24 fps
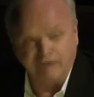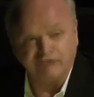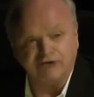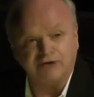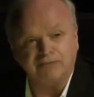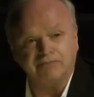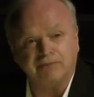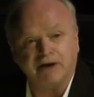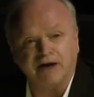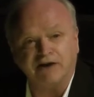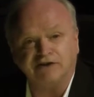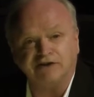
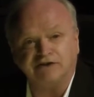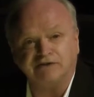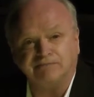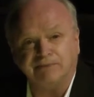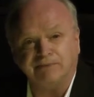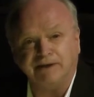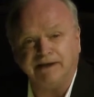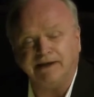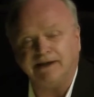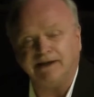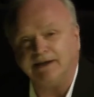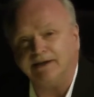often by
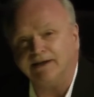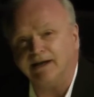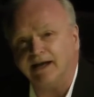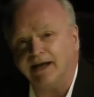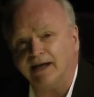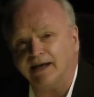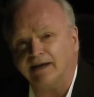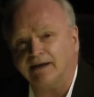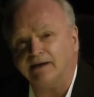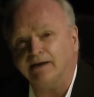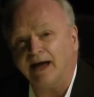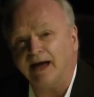speaking
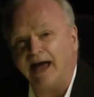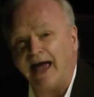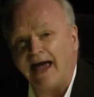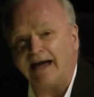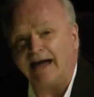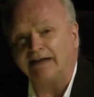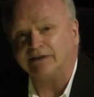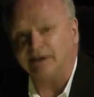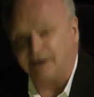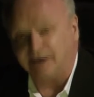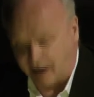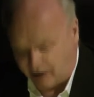and
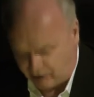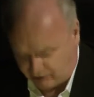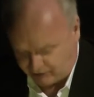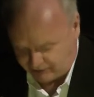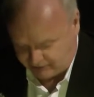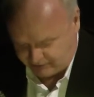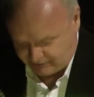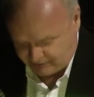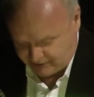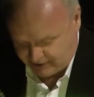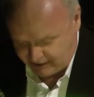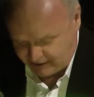acting
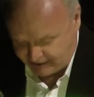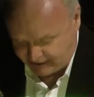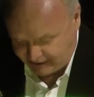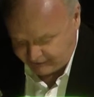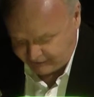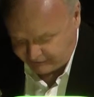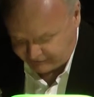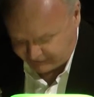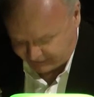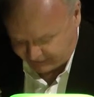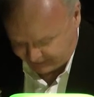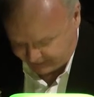out
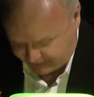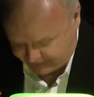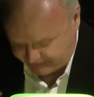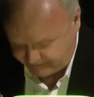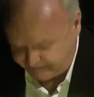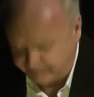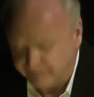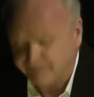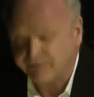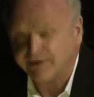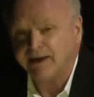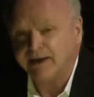against it.
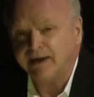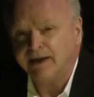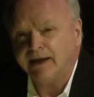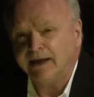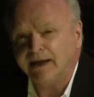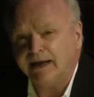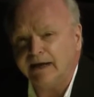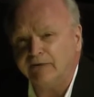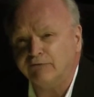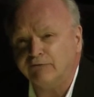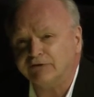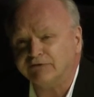
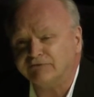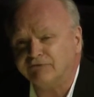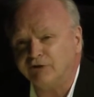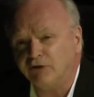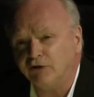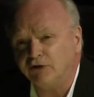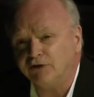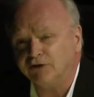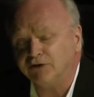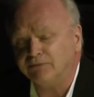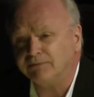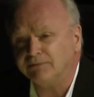It was
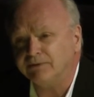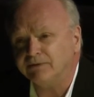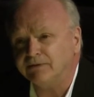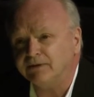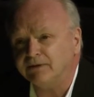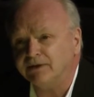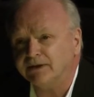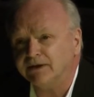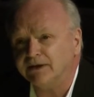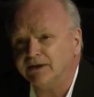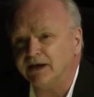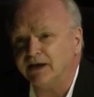
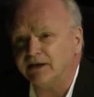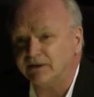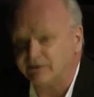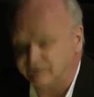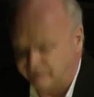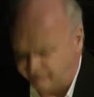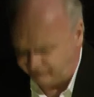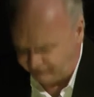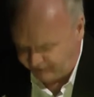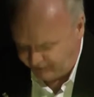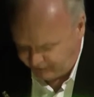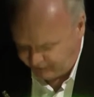vulnerable
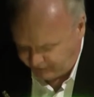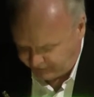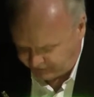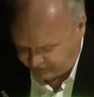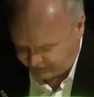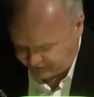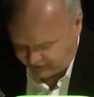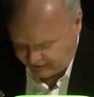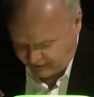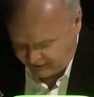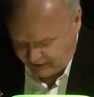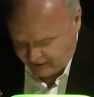yet
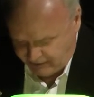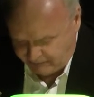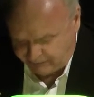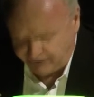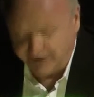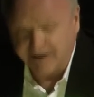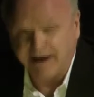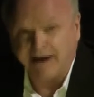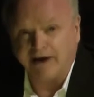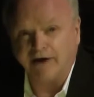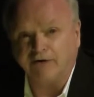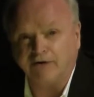fierce,
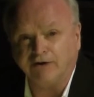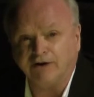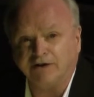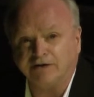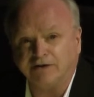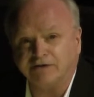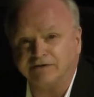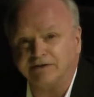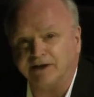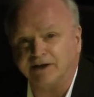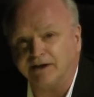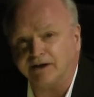
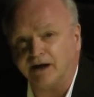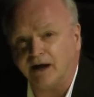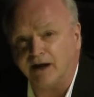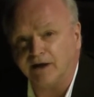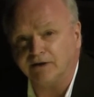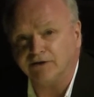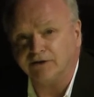precarious yet